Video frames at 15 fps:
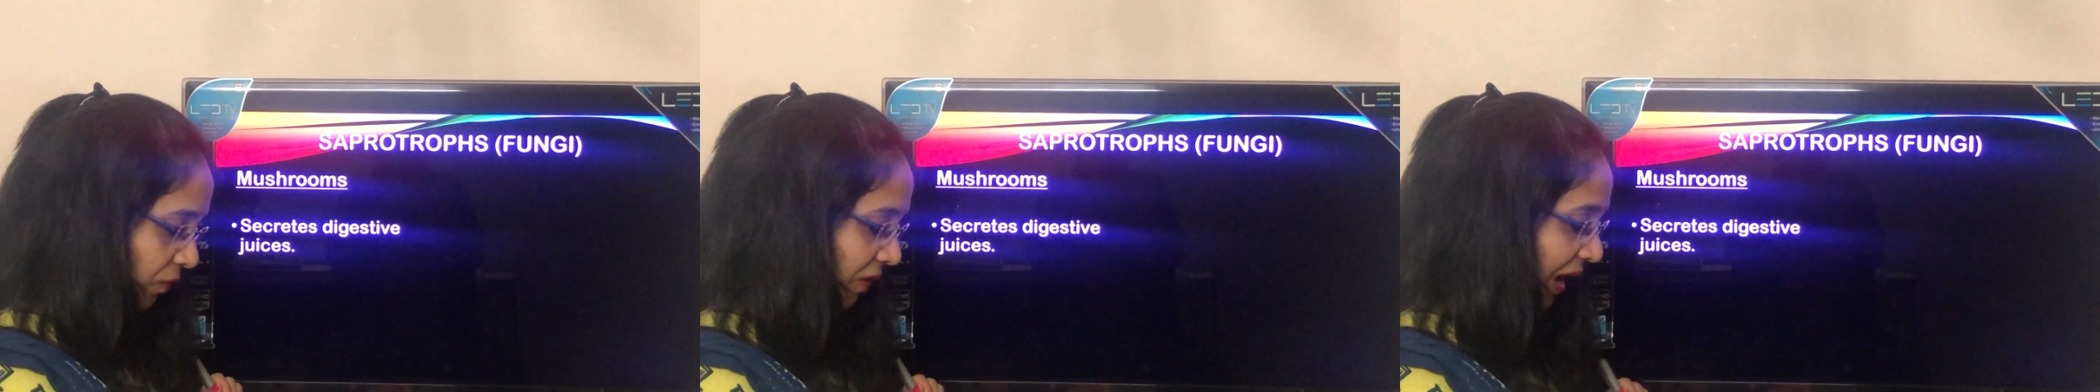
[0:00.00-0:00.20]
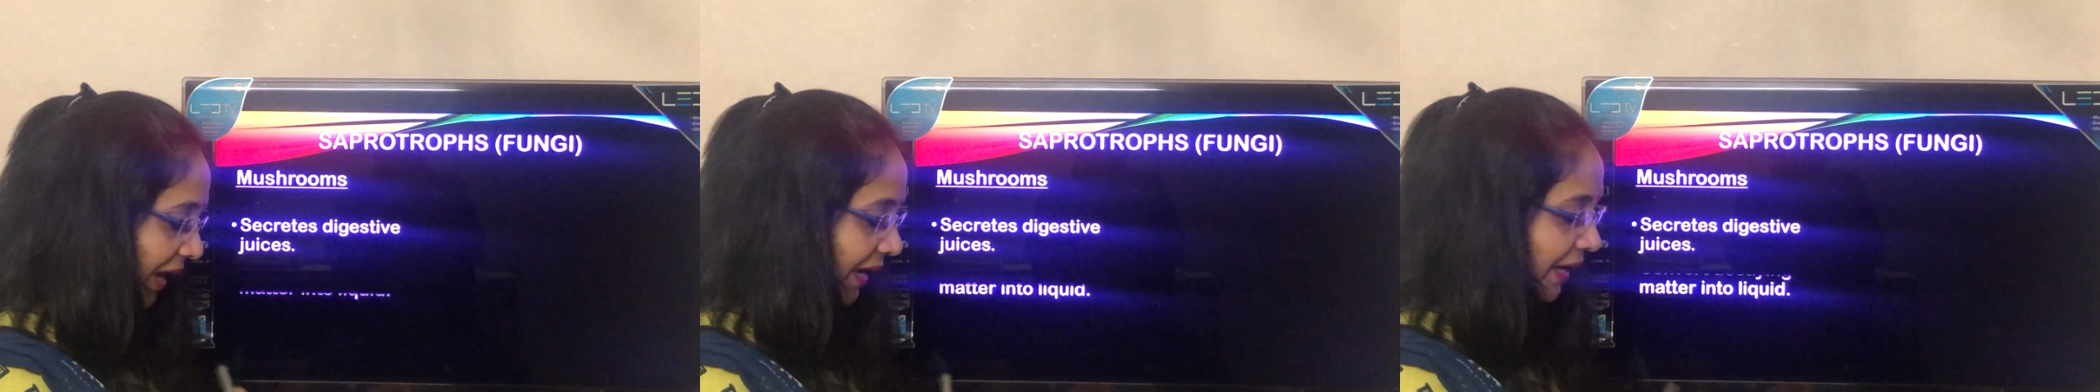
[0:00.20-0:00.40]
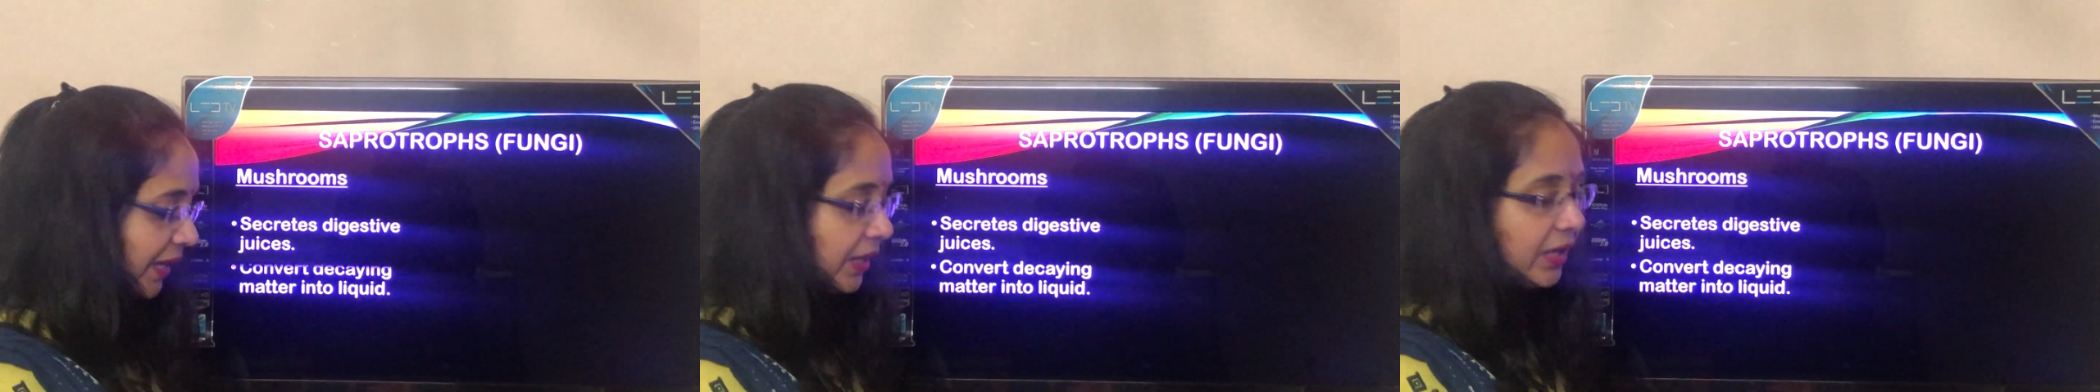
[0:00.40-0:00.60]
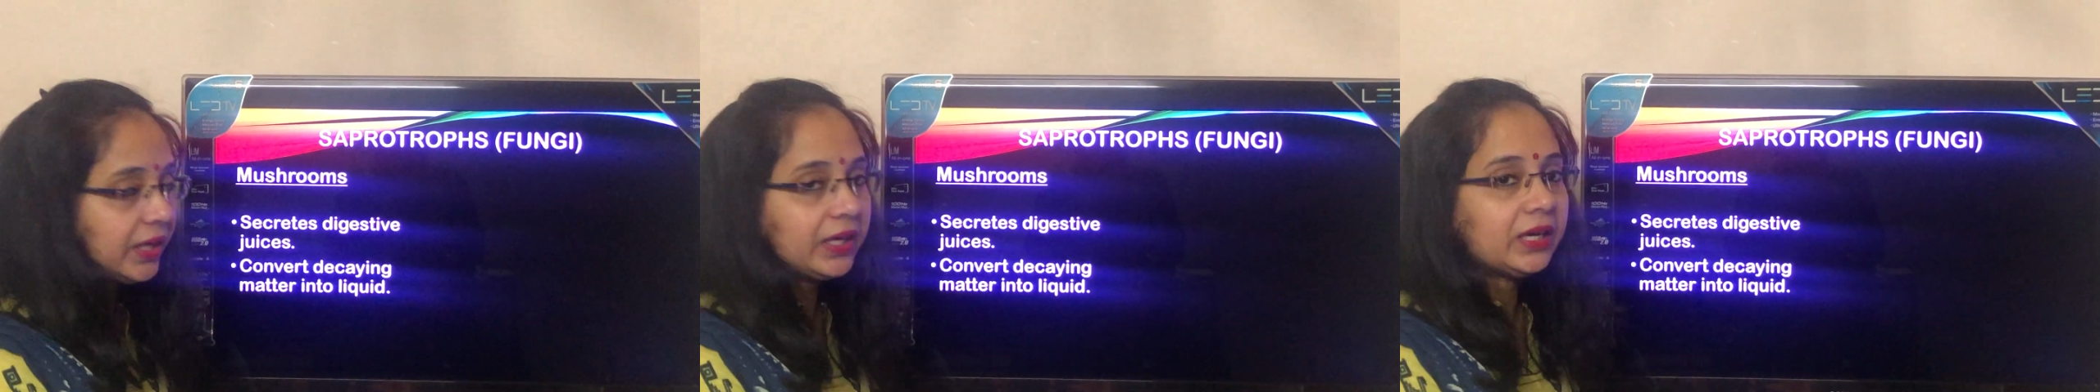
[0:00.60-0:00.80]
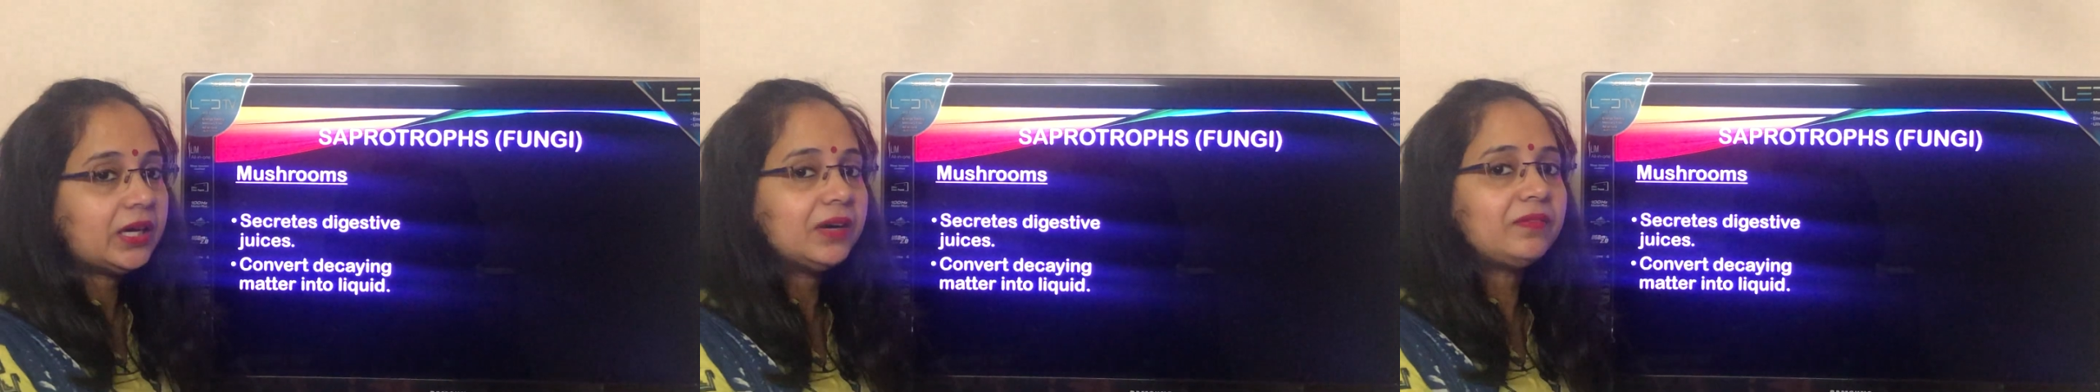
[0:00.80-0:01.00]
why
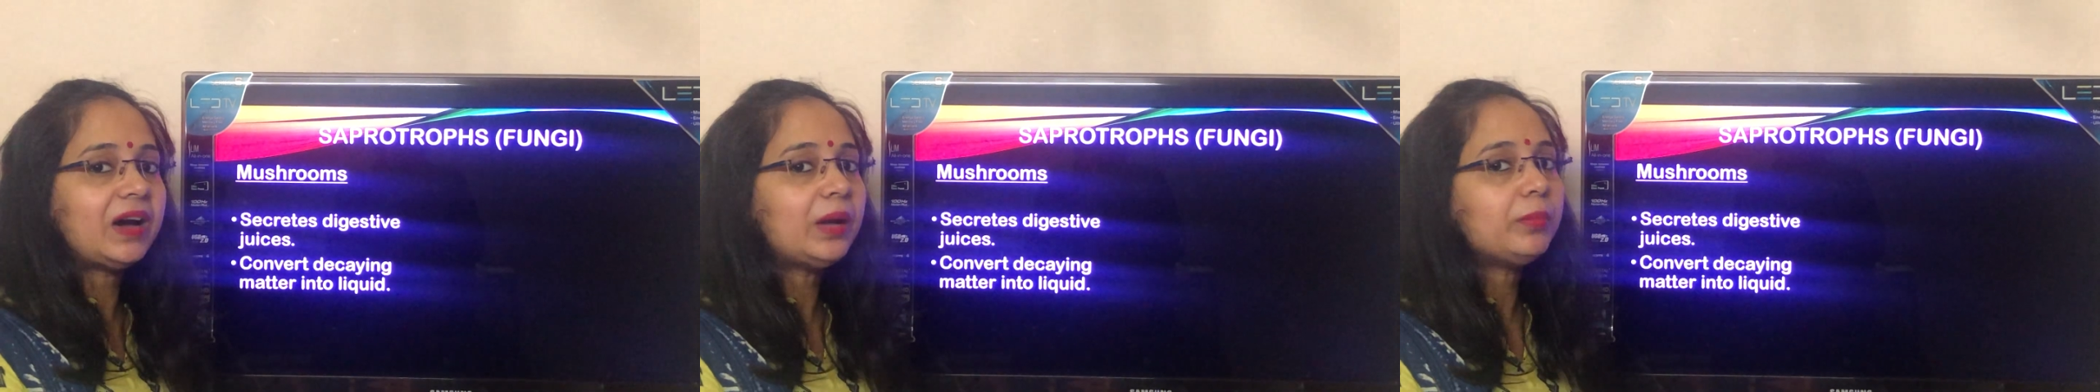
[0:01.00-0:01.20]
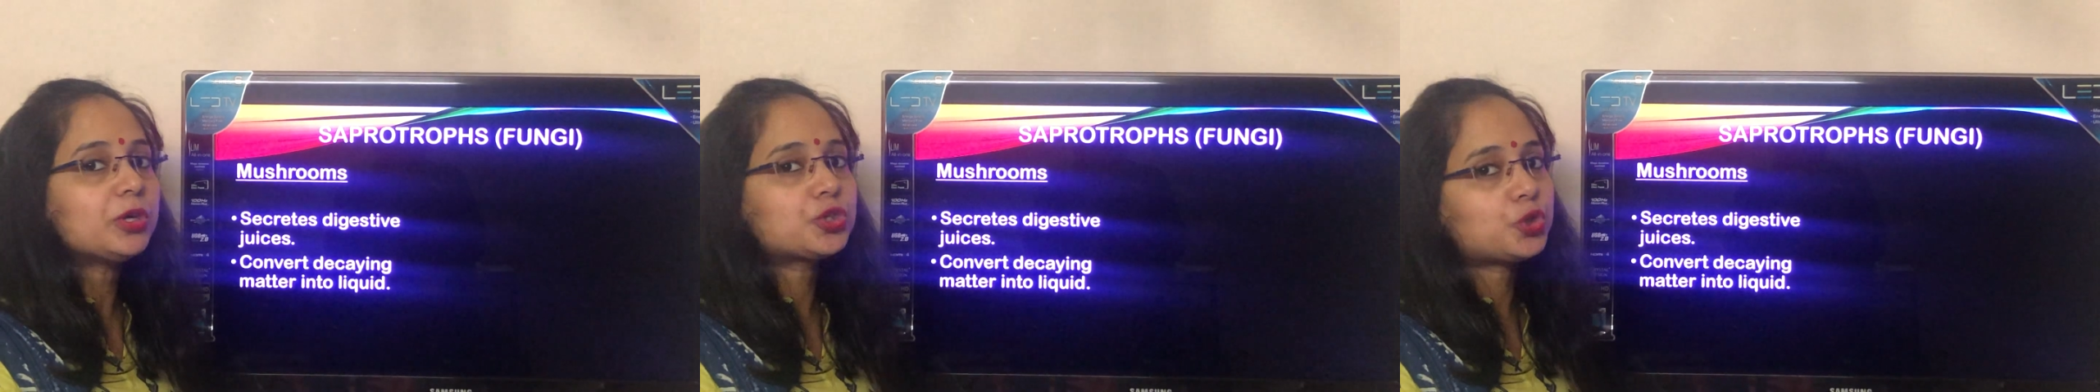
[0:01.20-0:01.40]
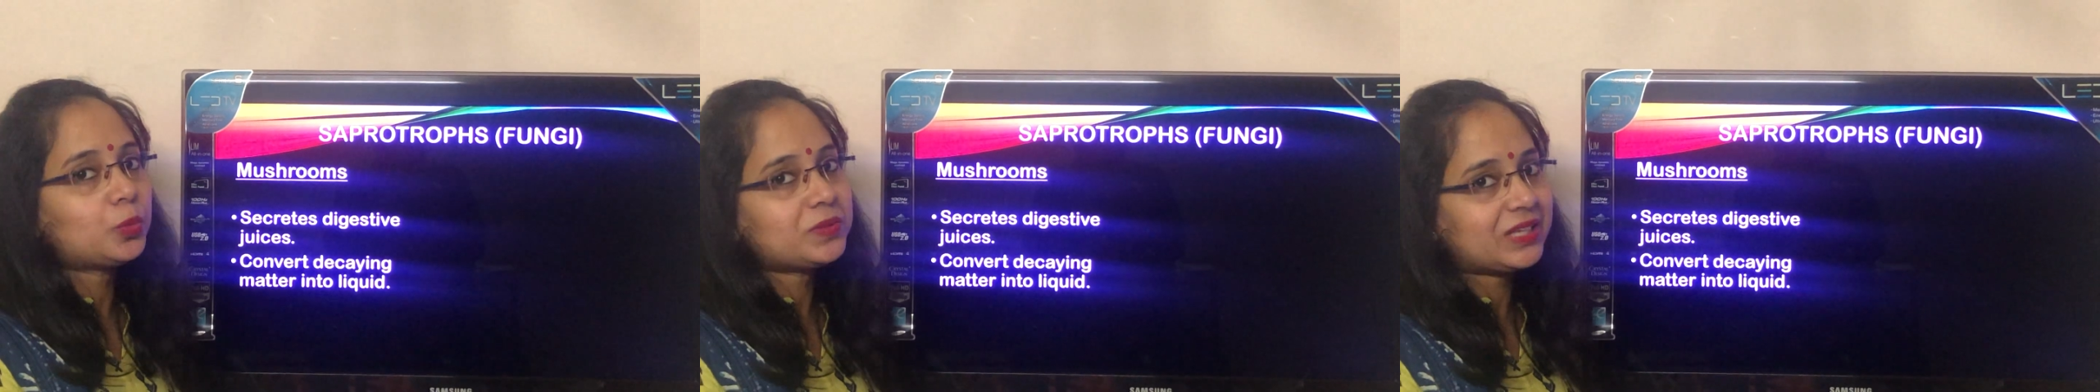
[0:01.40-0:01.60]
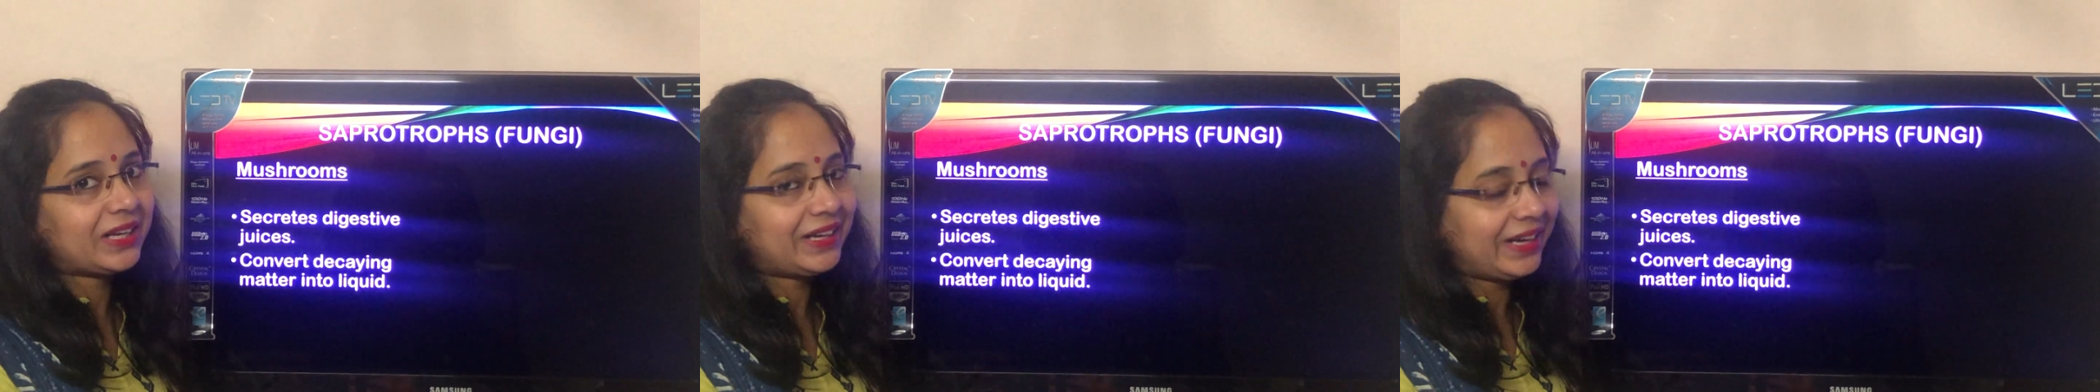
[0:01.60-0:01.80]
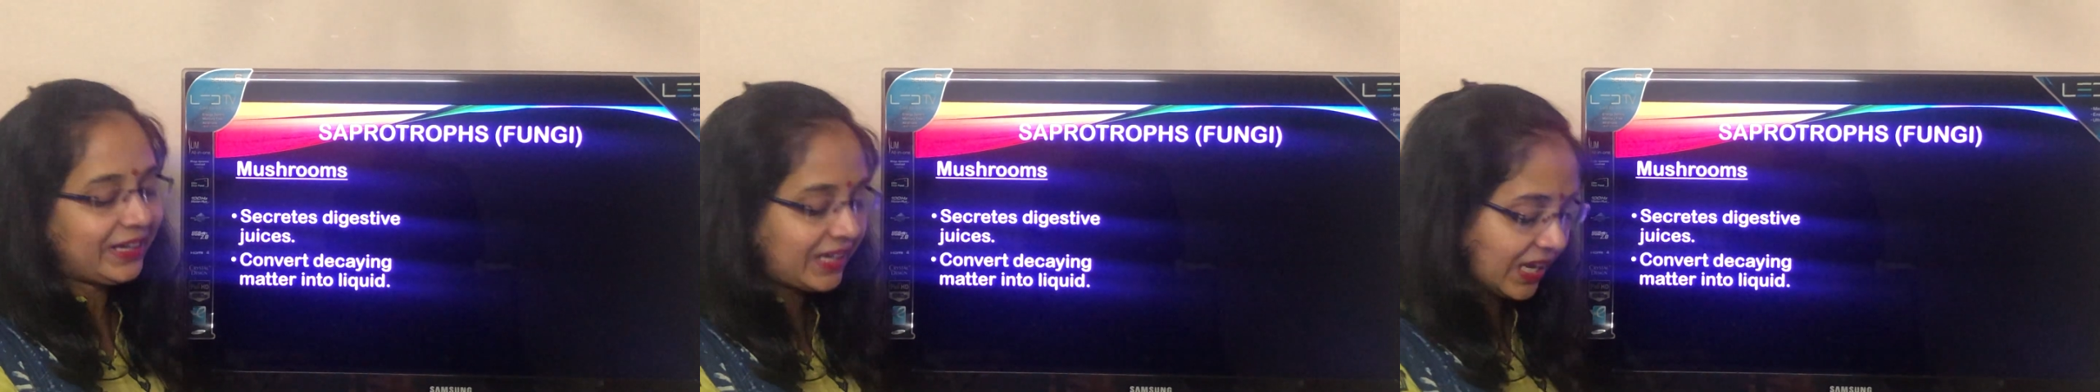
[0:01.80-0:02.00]
mushroom secrete